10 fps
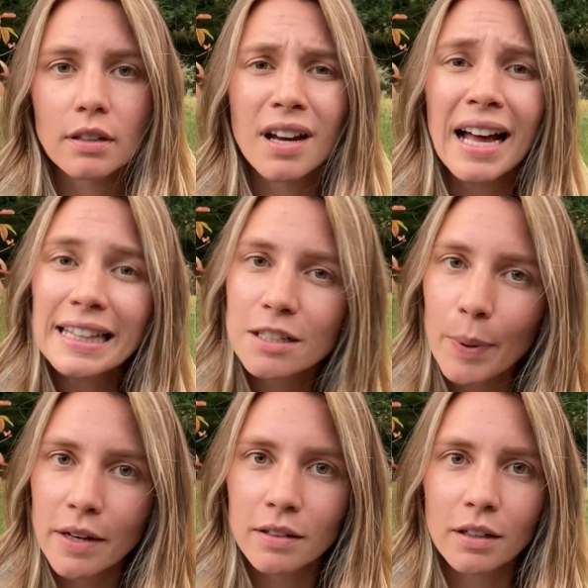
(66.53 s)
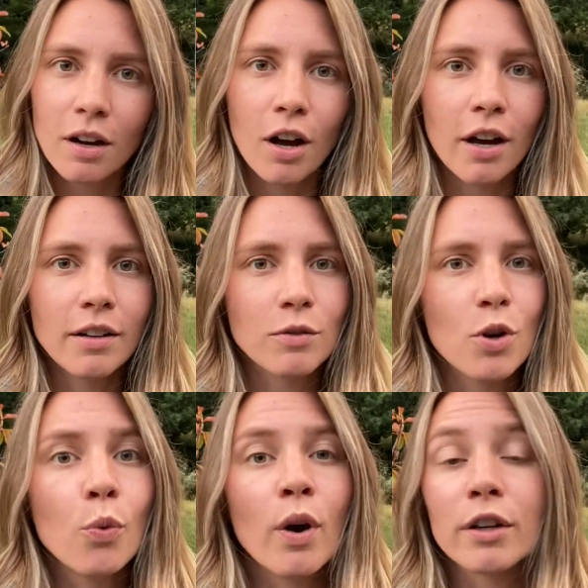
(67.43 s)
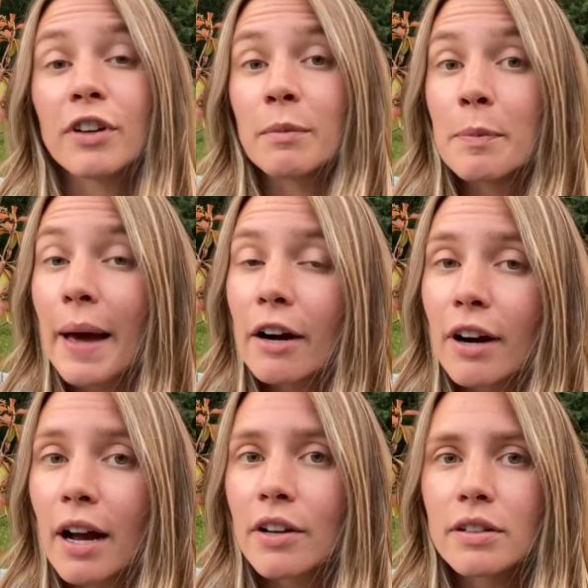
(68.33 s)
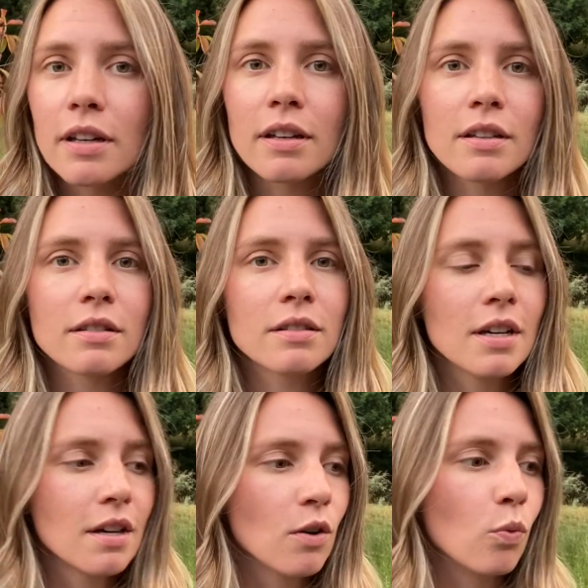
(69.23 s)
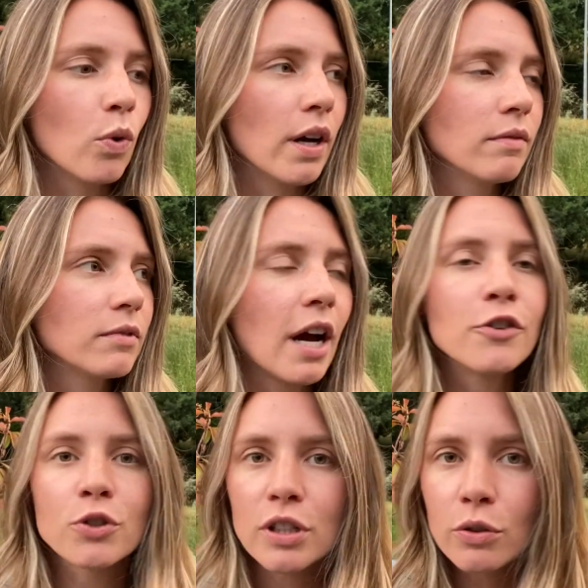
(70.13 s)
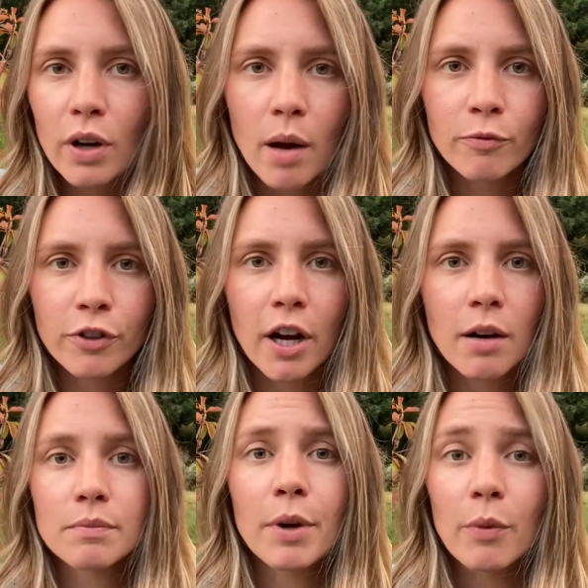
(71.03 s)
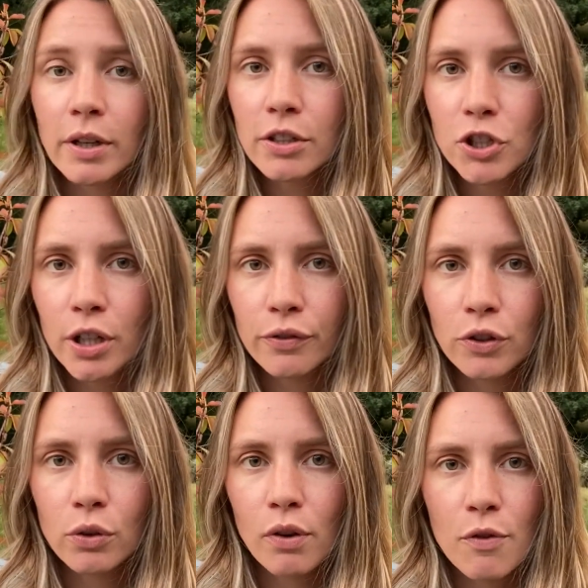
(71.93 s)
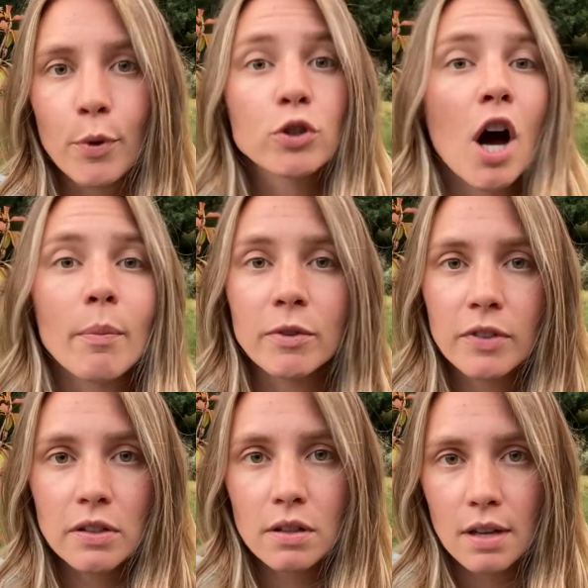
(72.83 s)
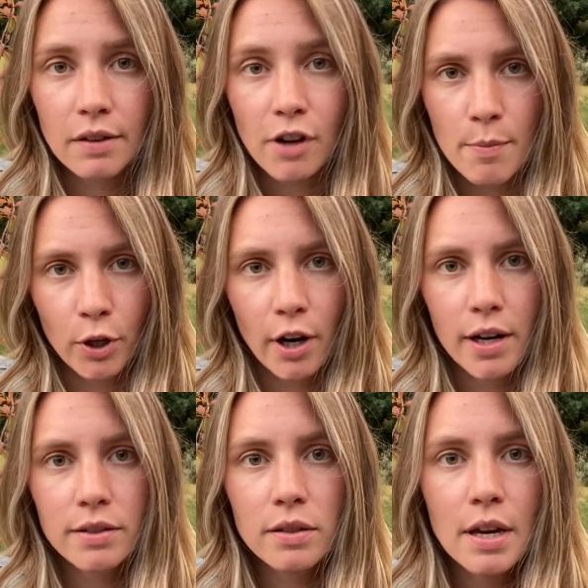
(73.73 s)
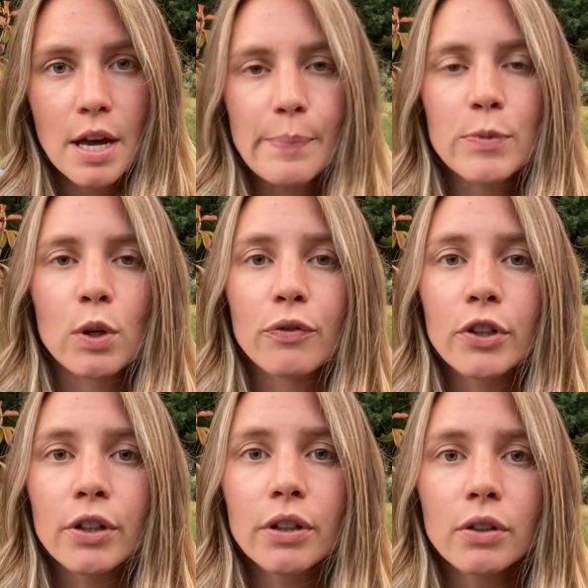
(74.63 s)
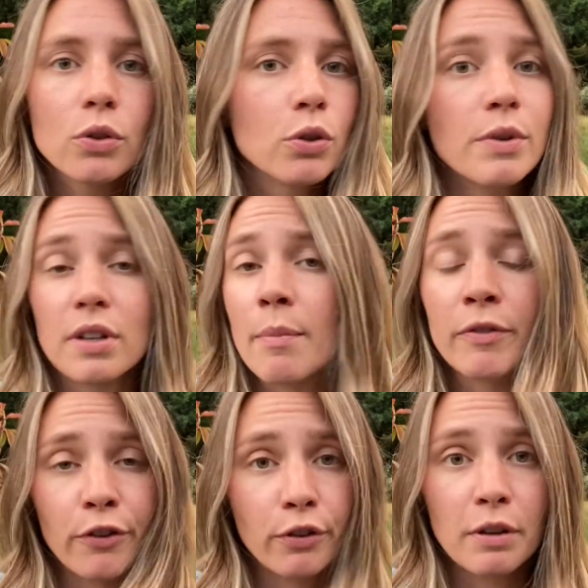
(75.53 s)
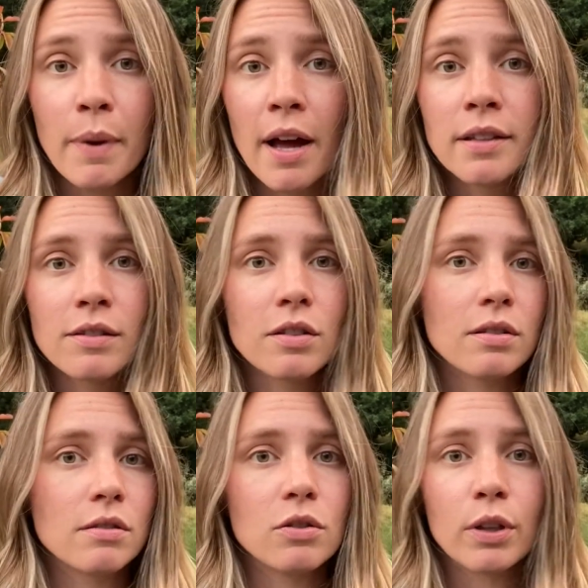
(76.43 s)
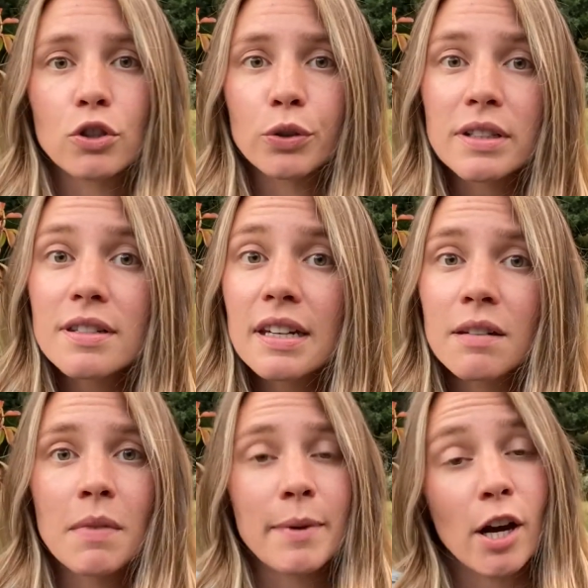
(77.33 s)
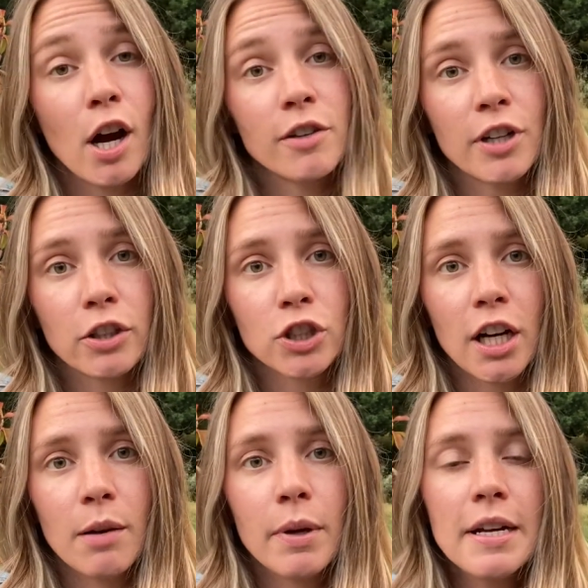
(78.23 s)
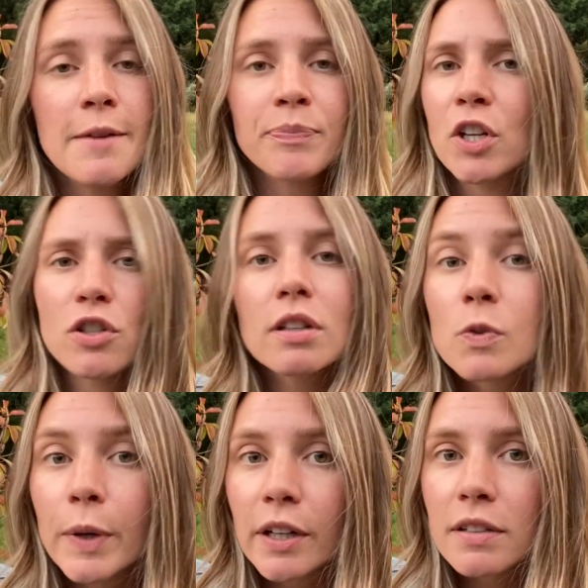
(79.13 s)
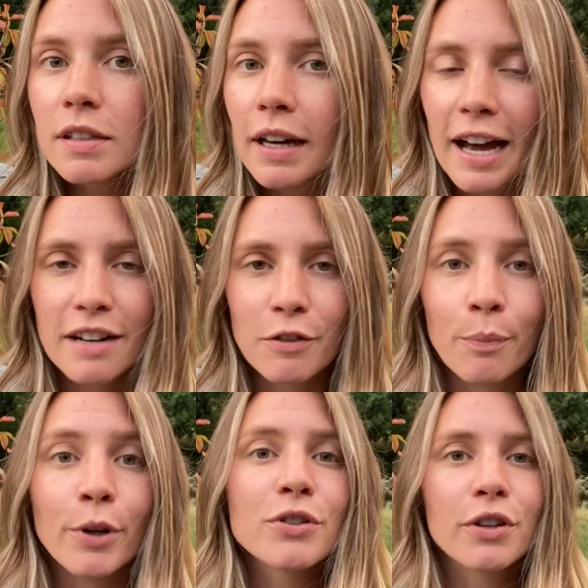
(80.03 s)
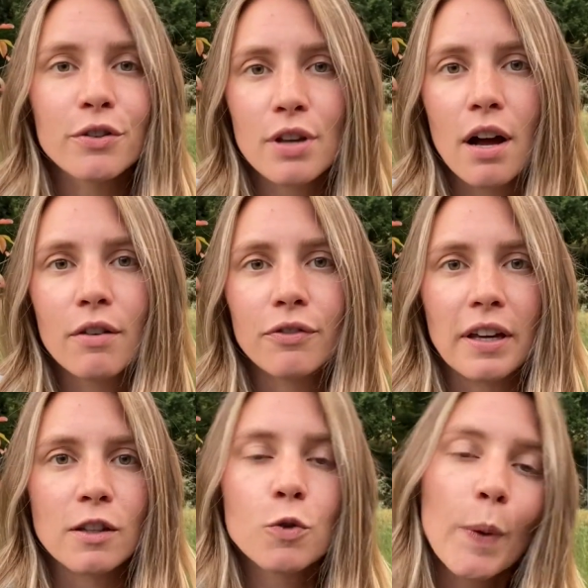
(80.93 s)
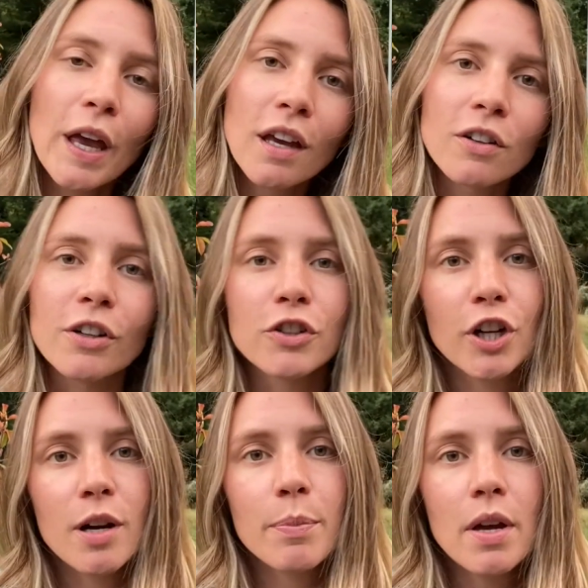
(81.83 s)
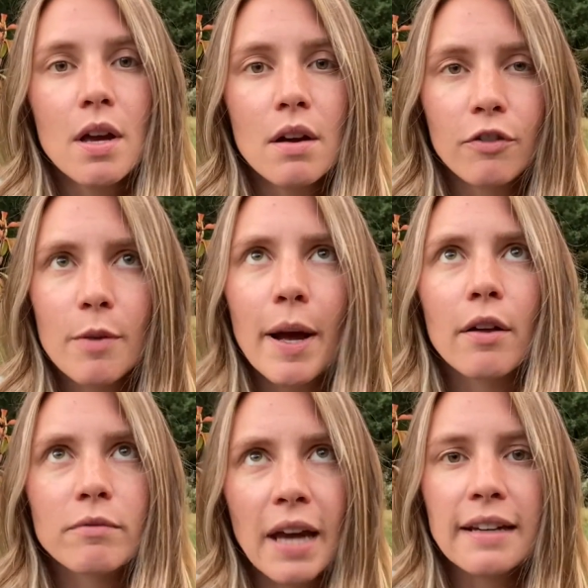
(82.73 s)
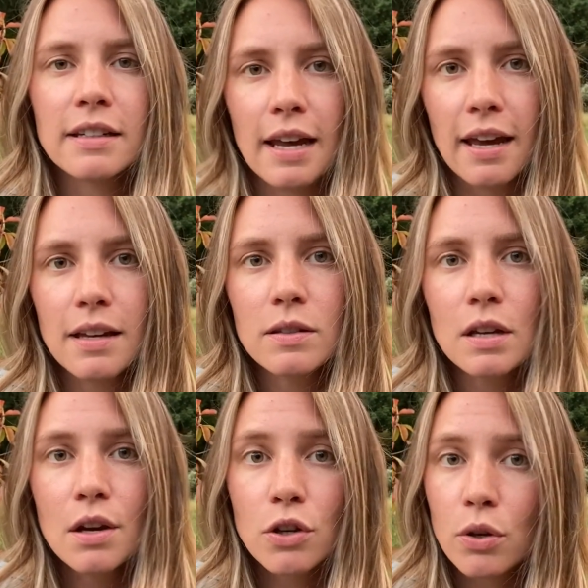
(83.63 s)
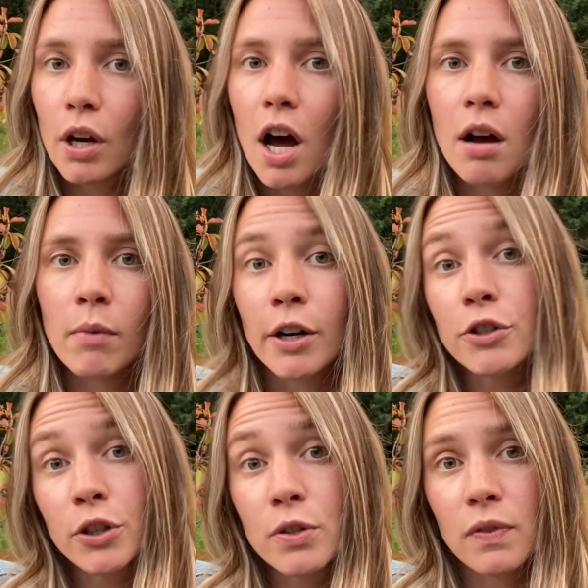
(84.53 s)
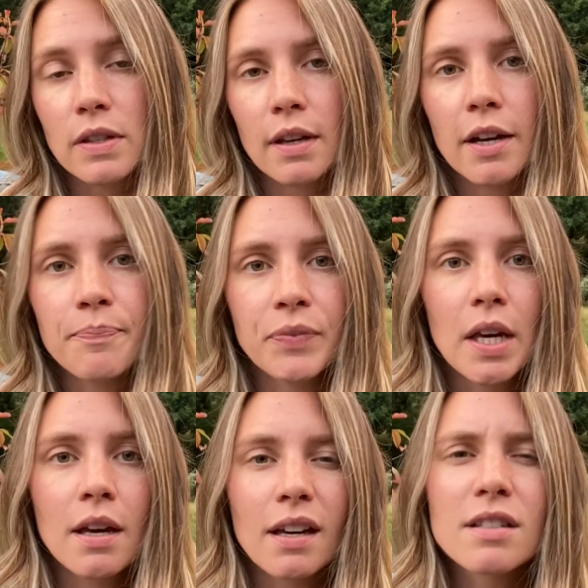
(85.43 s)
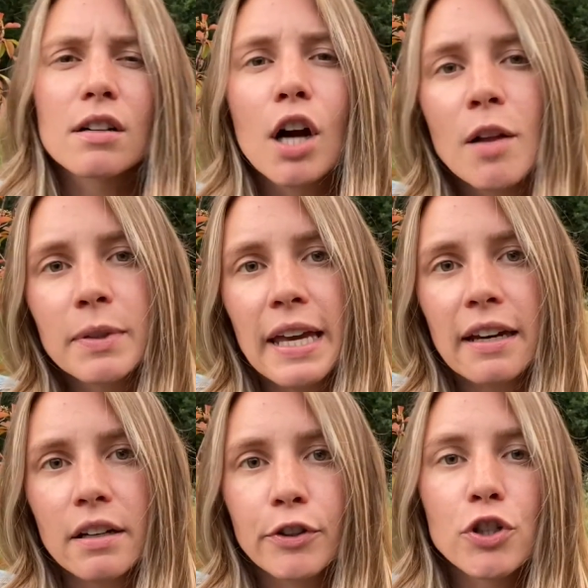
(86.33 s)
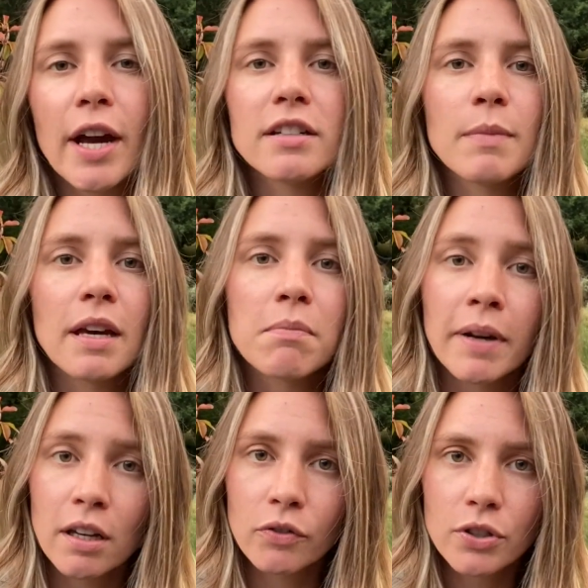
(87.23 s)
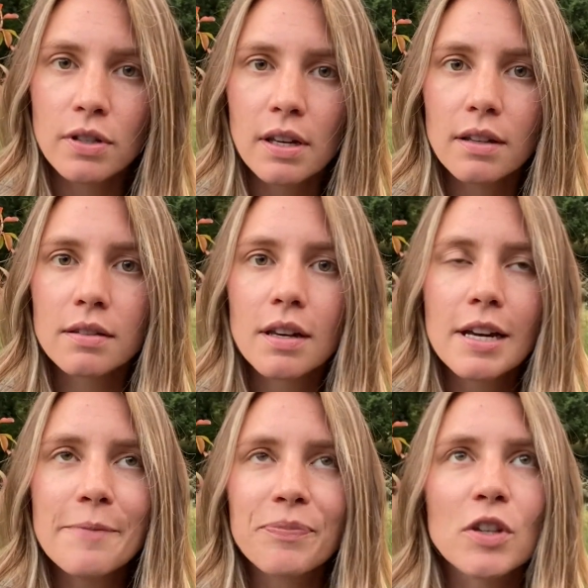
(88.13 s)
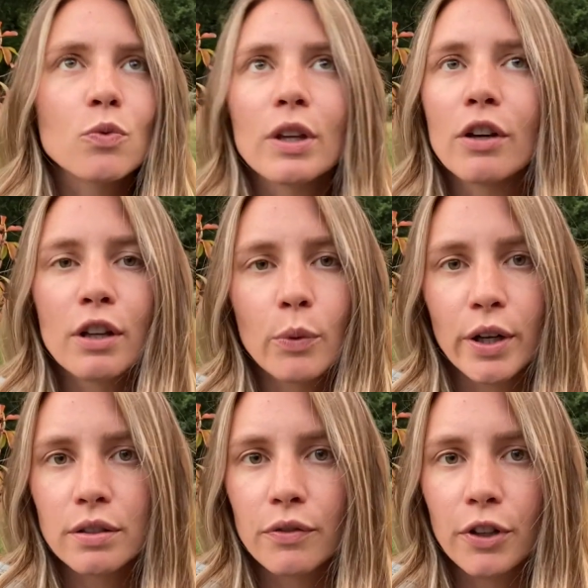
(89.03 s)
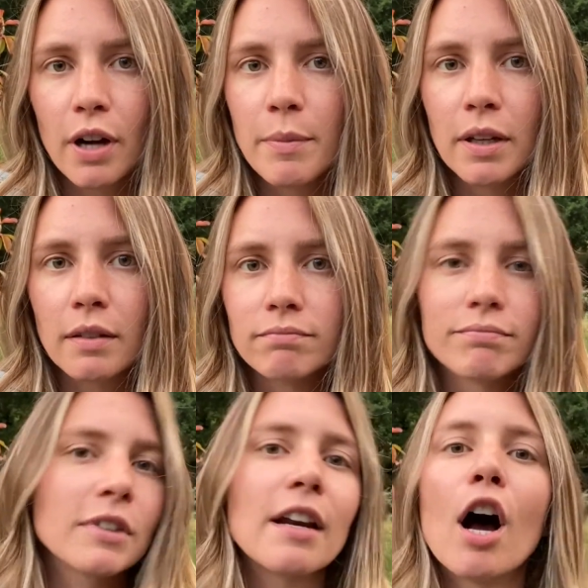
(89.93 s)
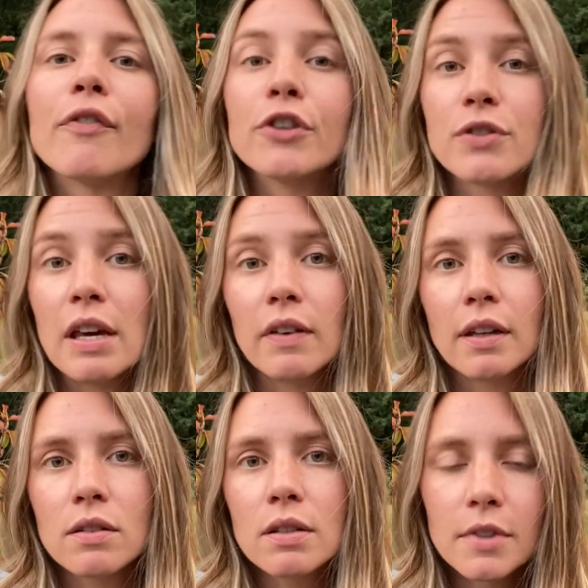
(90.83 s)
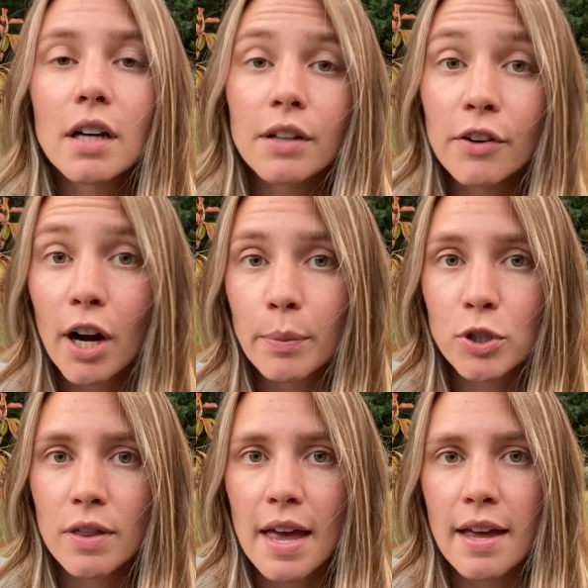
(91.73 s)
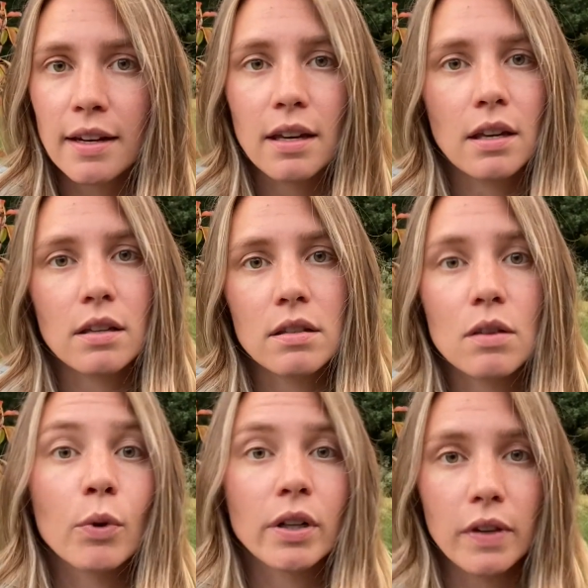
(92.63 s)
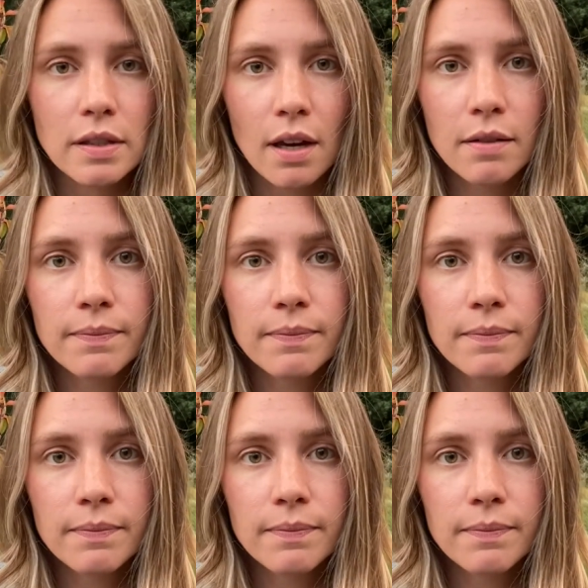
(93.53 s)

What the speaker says: It's highly dependent on what your family background is, what country you come from, but I wanted to share a few of the most common visas that I've come across. So if you're cool with coming for 3 months, doing a short stint, maybe a contract job, and just experiencing it, kind of immersing yourself in Spain or in Europe for about 90 days, you can come on a tourist visa. It gets a little complicated if you're trying to make money overseas. This really only works if you're coming kind of off your savings. Another option then is the work visa.